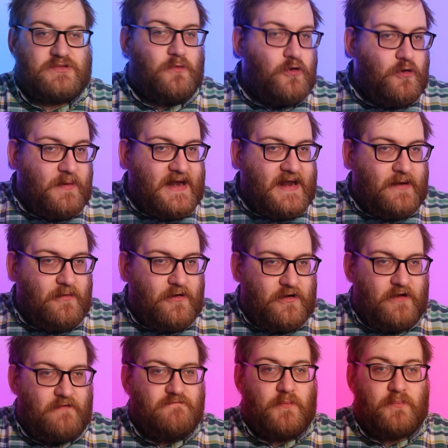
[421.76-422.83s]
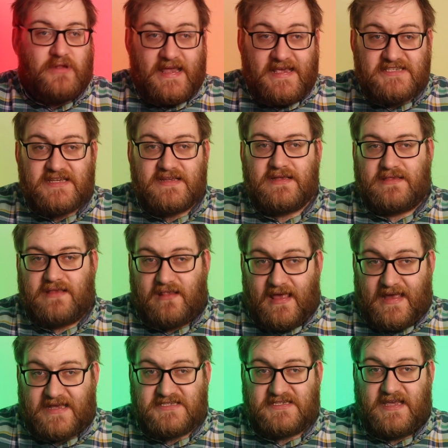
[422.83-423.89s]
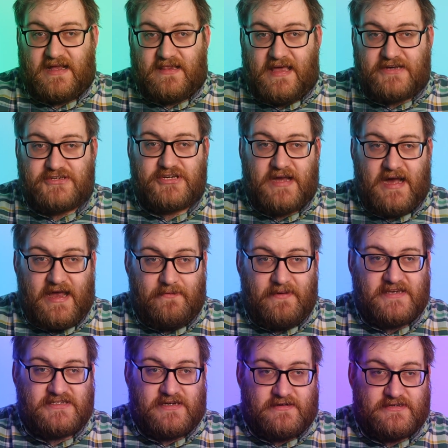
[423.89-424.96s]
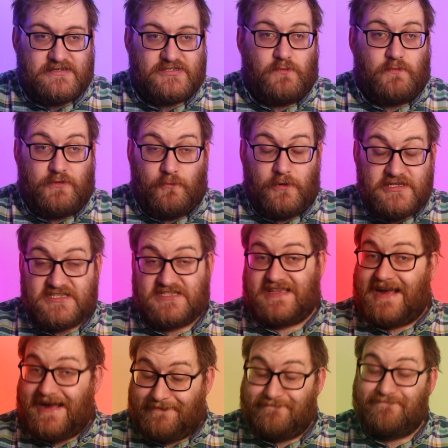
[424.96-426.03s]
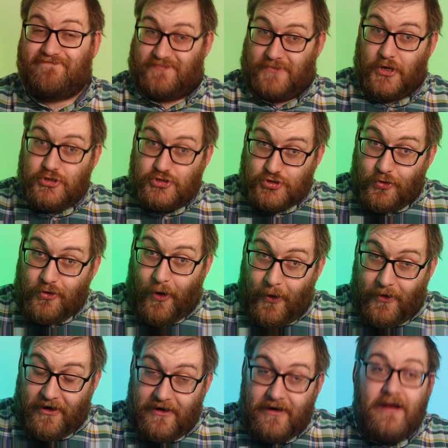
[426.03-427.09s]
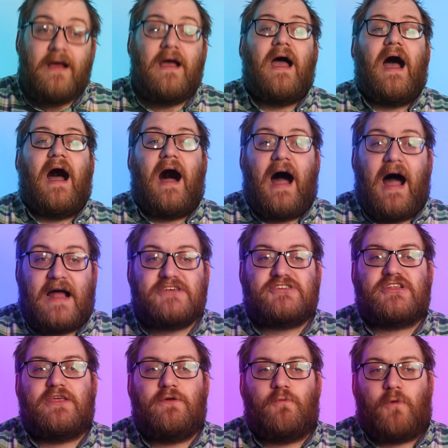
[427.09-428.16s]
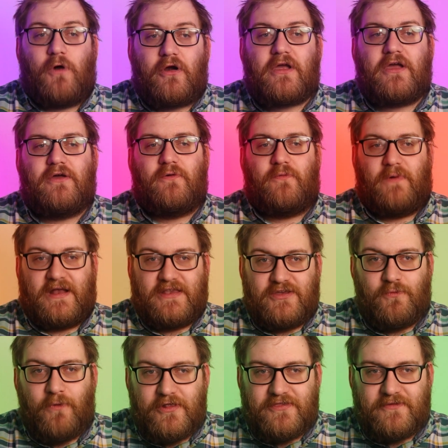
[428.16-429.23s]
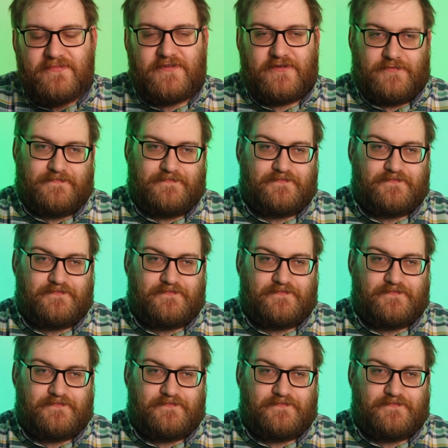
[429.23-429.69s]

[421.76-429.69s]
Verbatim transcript: the motorway network, replacing the legacy electric highway chargers with ones that, shock horror, actually work when you want them to.